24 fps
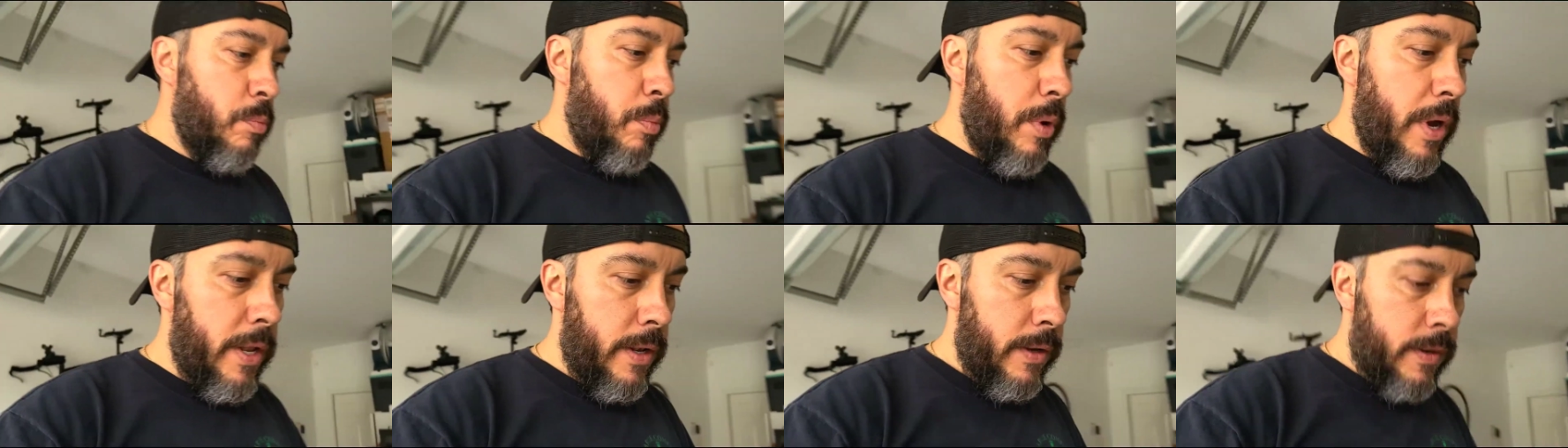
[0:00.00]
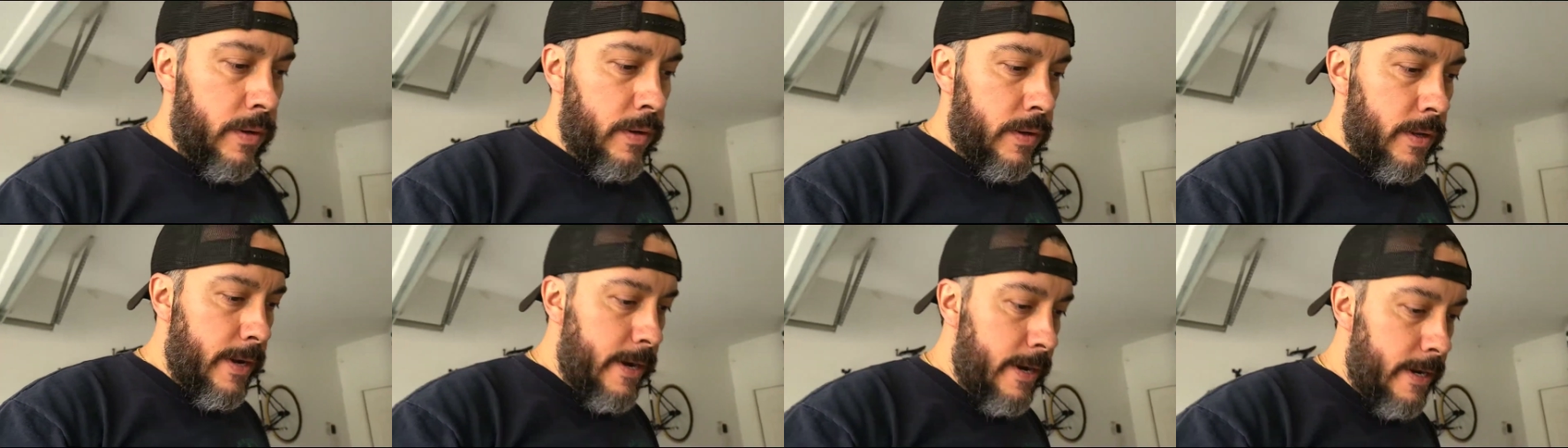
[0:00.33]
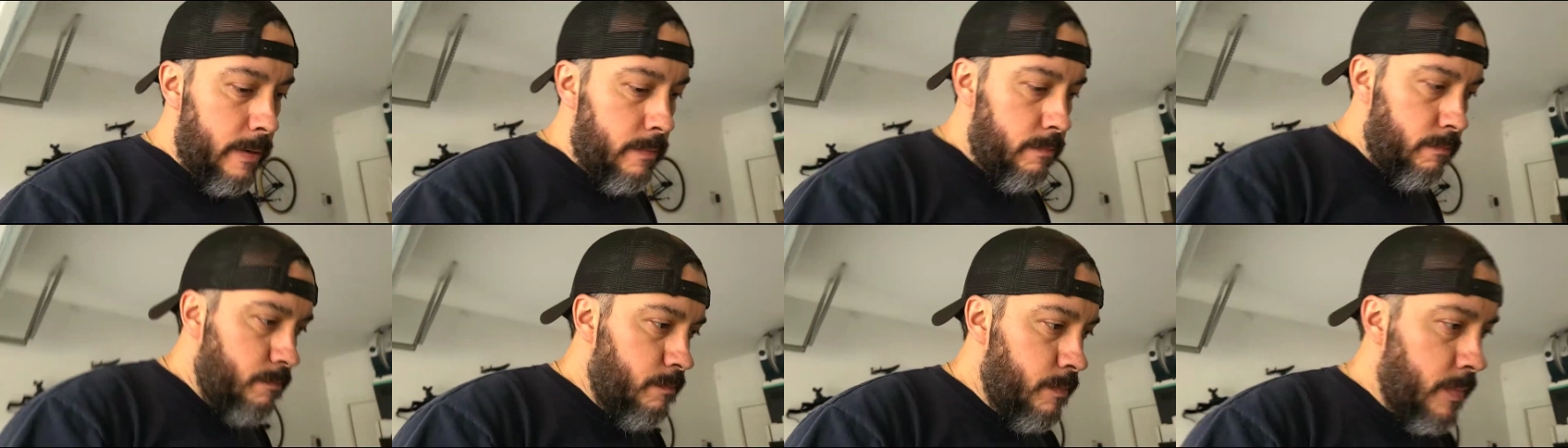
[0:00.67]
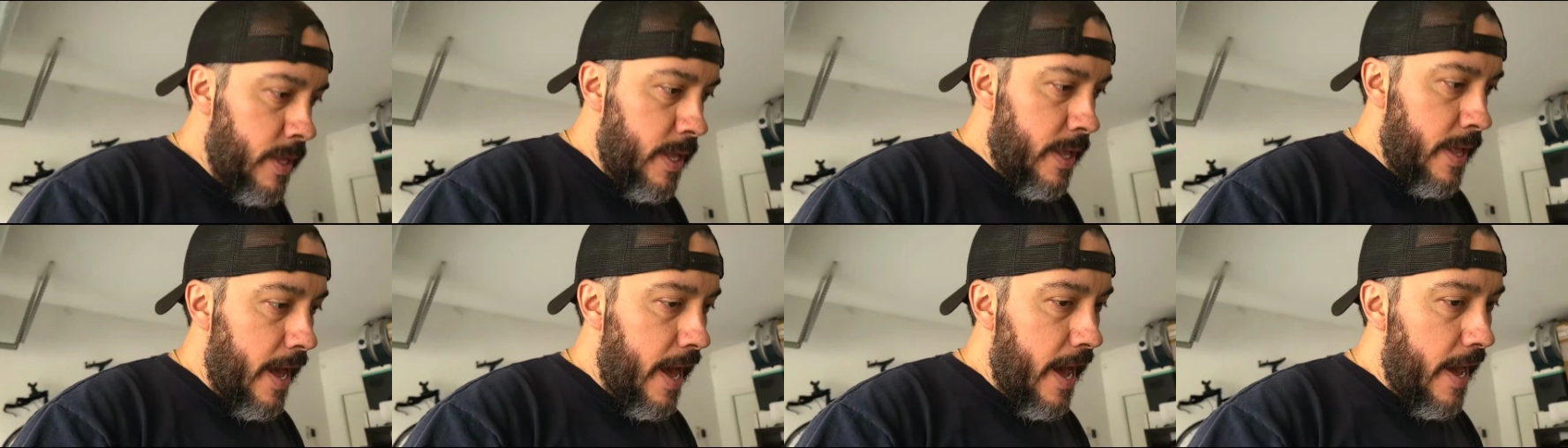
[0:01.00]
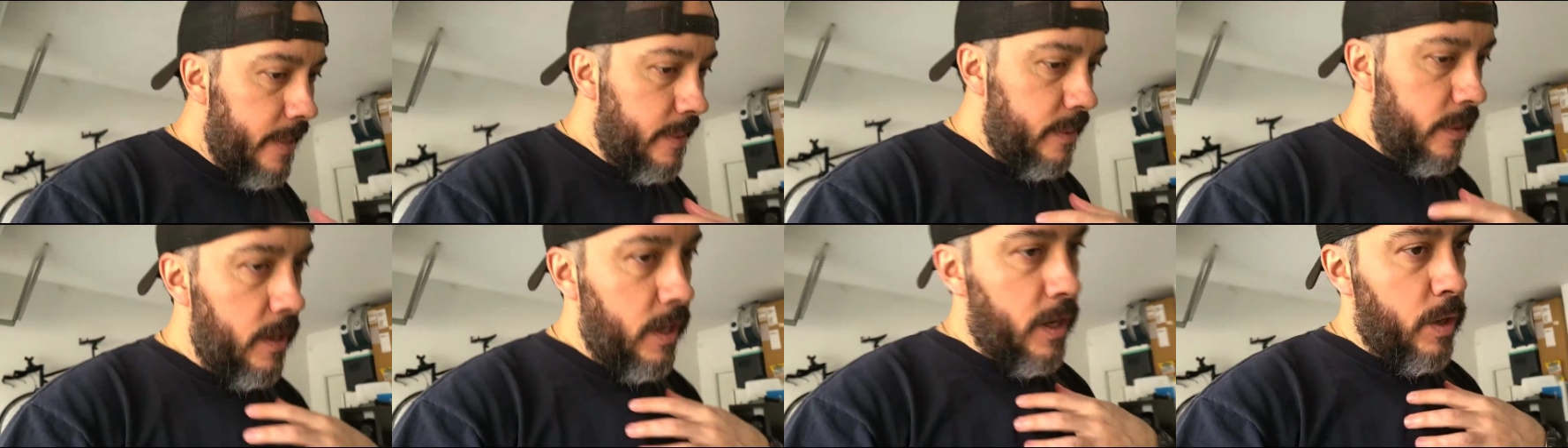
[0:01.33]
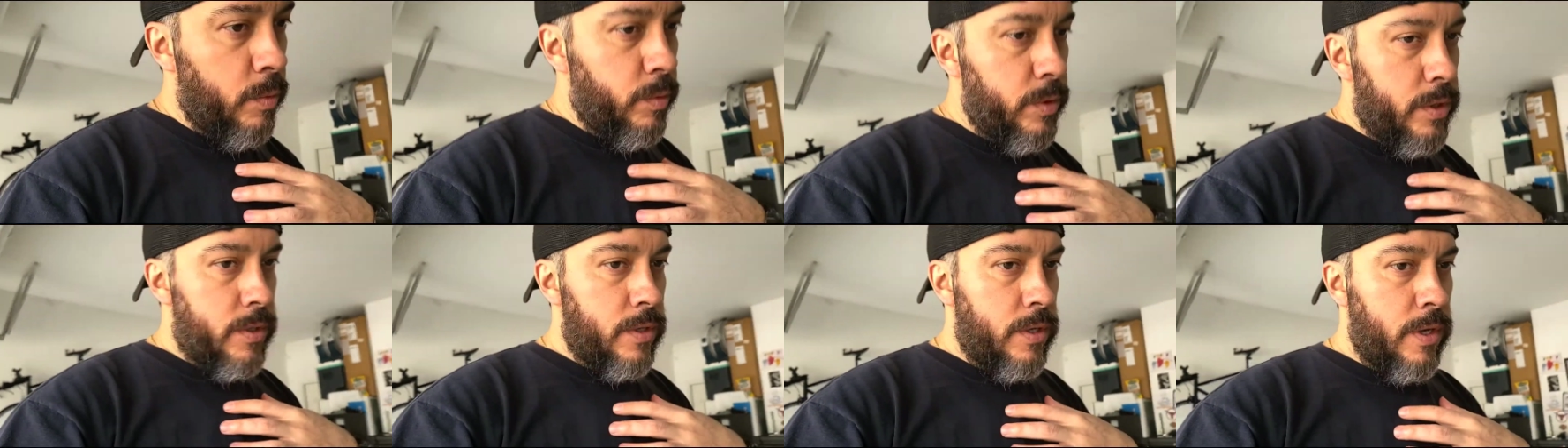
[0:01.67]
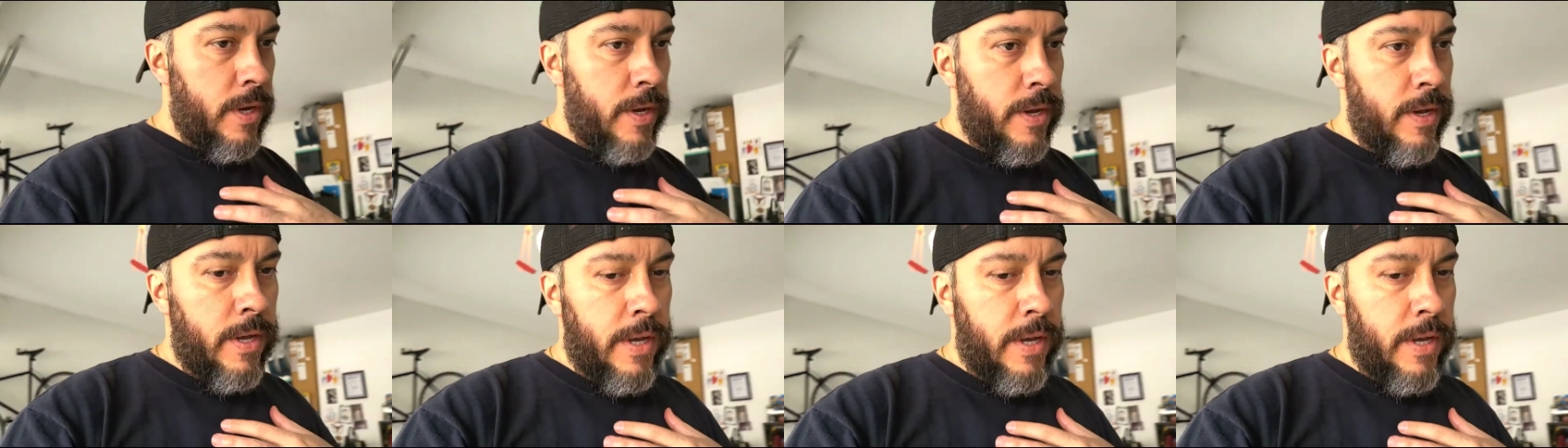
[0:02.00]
But um, I think it was,